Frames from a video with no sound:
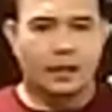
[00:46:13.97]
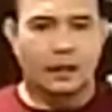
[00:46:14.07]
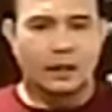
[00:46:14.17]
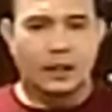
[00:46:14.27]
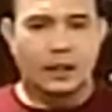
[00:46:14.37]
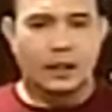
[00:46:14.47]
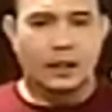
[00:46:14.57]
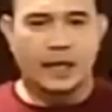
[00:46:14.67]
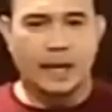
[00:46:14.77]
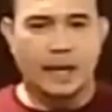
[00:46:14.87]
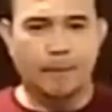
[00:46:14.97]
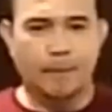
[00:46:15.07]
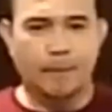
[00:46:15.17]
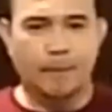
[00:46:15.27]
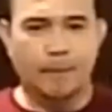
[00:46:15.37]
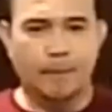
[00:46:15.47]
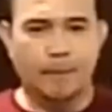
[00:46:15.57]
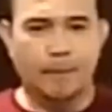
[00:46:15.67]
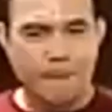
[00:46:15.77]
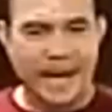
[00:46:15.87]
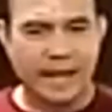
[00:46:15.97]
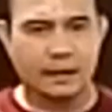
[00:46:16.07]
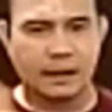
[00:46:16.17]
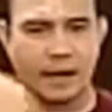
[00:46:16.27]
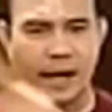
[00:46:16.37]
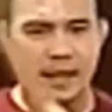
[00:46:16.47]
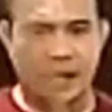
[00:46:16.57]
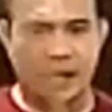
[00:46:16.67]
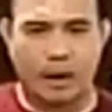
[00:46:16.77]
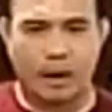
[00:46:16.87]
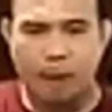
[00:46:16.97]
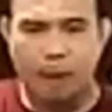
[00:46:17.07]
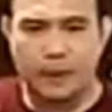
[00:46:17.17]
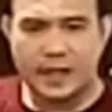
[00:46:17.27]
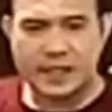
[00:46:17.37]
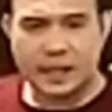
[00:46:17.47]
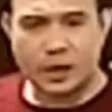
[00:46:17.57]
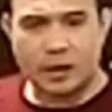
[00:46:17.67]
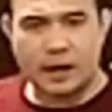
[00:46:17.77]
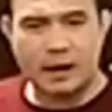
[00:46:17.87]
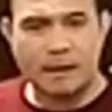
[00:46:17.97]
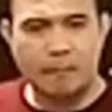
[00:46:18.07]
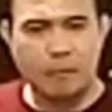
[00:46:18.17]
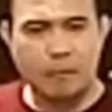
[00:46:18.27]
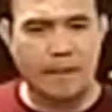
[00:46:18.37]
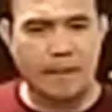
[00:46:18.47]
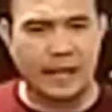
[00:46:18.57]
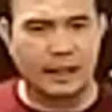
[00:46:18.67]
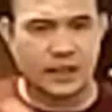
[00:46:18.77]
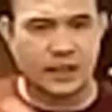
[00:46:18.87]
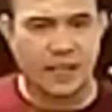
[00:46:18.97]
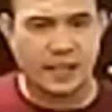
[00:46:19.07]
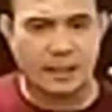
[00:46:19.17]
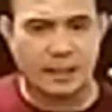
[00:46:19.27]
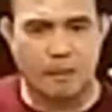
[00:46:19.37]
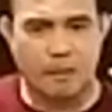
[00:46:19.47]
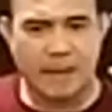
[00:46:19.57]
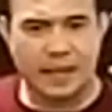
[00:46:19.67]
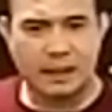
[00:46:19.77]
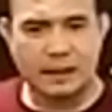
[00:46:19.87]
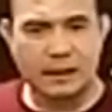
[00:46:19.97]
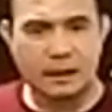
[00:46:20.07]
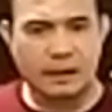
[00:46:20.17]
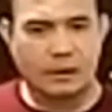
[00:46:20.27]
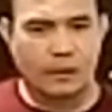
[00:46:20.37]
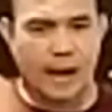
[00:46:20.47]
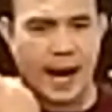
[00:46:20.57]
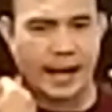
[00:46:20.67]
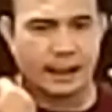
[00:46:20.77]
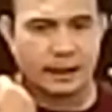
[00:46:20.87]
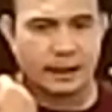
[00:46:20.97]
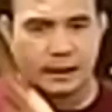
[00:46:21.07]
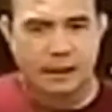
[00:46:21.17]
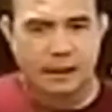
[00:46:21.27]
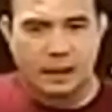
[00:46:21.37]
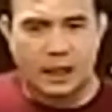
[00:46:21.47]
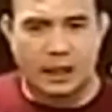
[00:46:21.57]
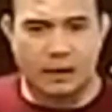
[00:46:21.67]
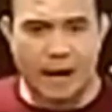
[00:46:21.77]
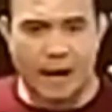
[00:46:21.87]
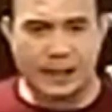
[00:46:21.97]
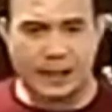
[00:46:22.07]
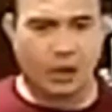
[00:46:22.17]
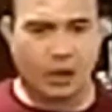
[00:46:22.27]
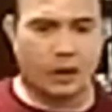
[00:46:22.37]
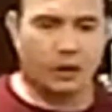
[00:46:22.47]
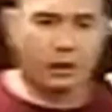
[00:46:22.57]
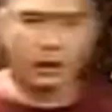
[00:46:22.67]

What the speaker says: Keep your elbow bend, and then you come up with a circular movement. See this? The movement? Right. Right? So look at